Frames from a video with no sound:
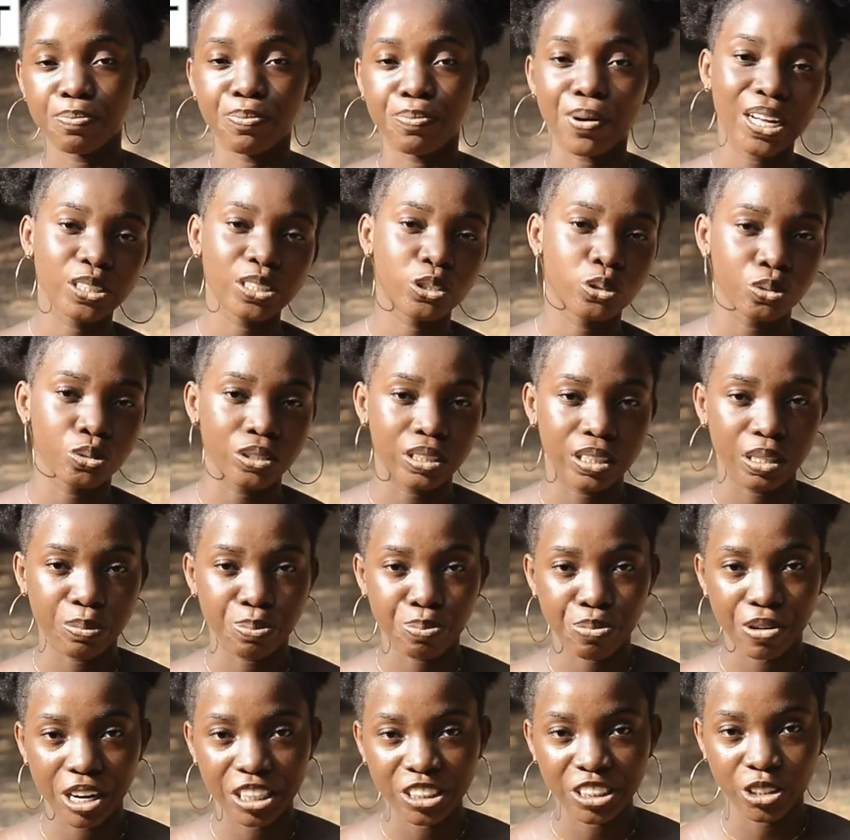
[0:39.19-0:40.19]
battled
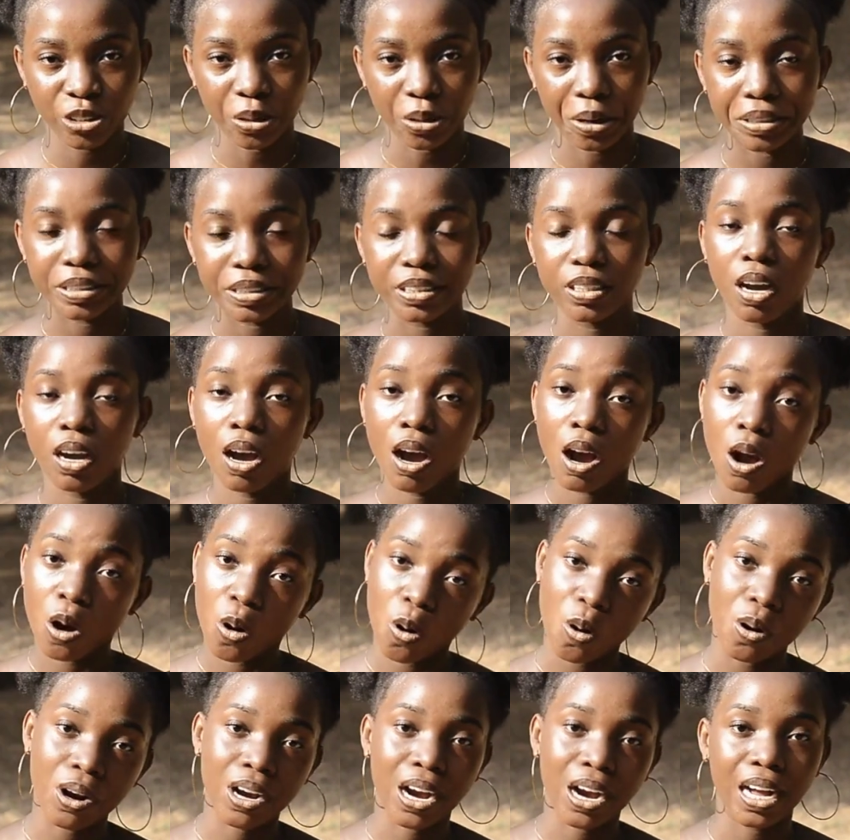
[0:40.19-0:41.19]
depression,
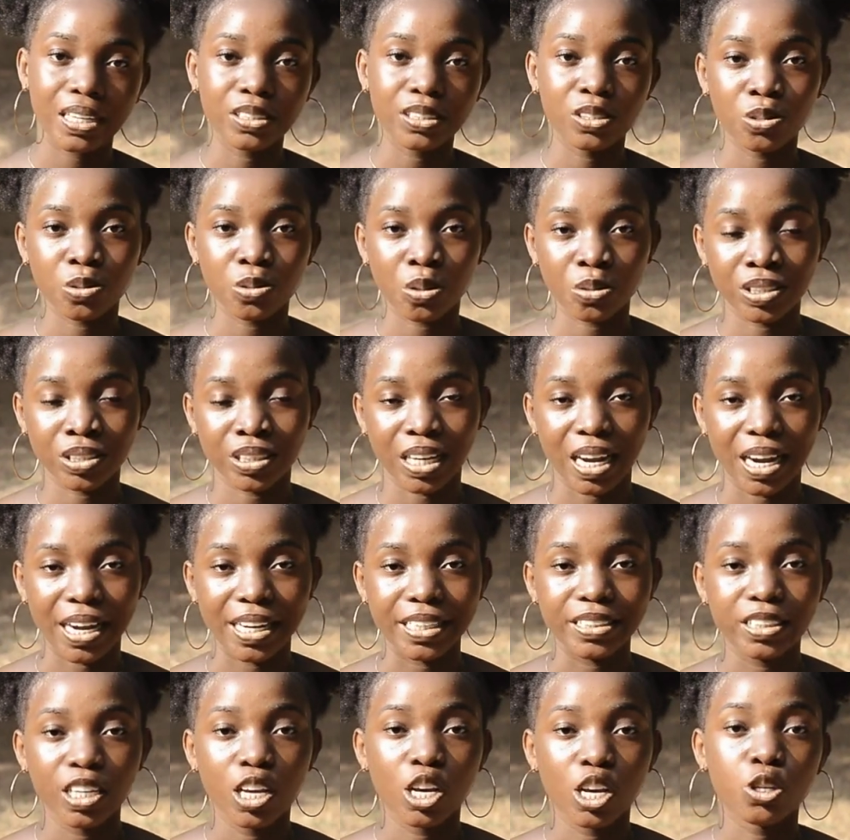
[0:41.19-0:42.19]
conquered
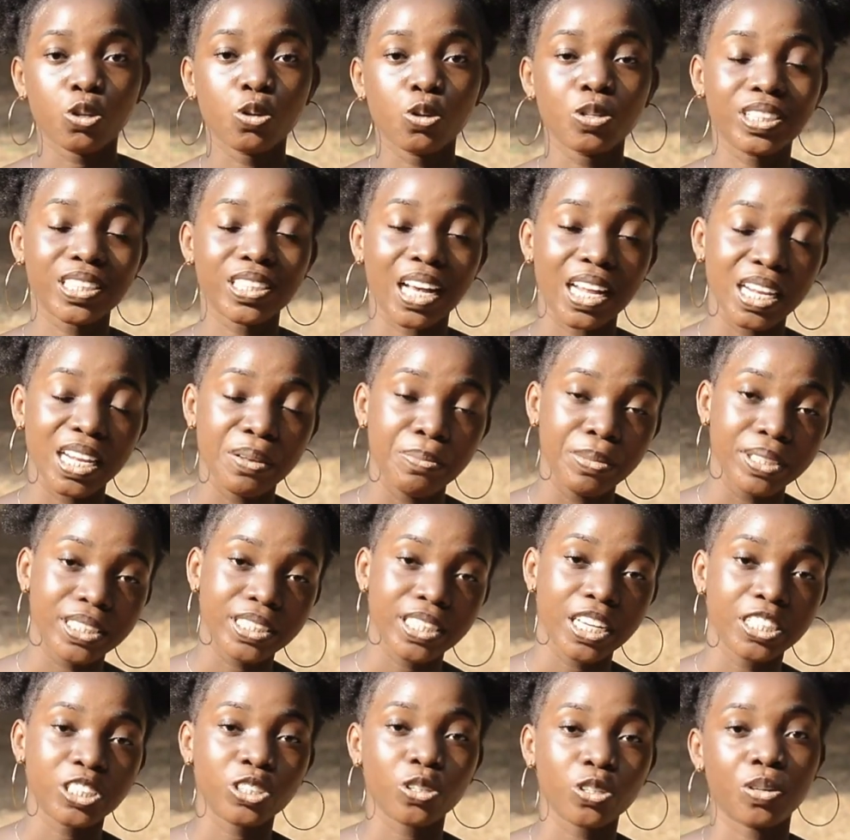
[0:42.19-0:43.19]
suicide, used their
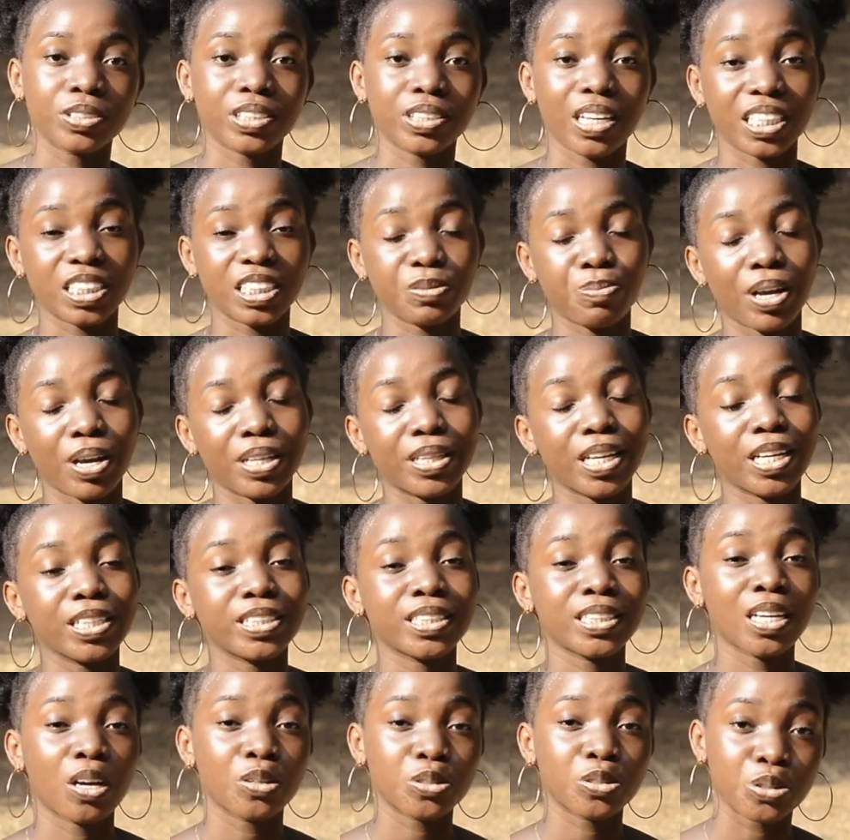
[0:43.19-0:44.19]
limitations as
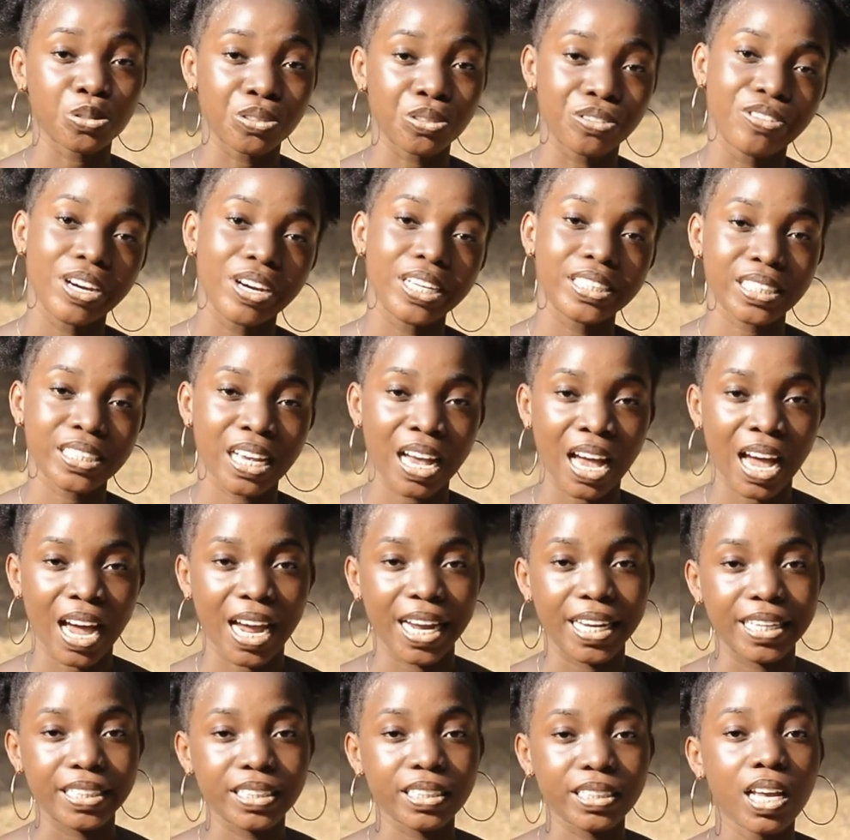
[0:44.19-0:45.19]
pedestals to greater
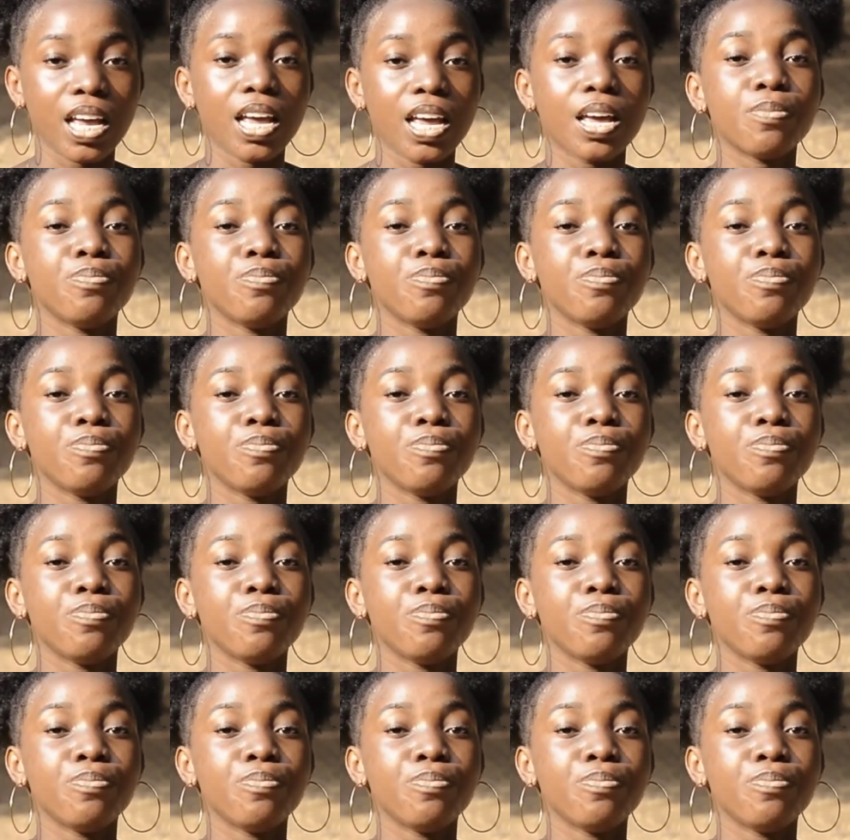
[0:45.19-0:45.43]
eyes,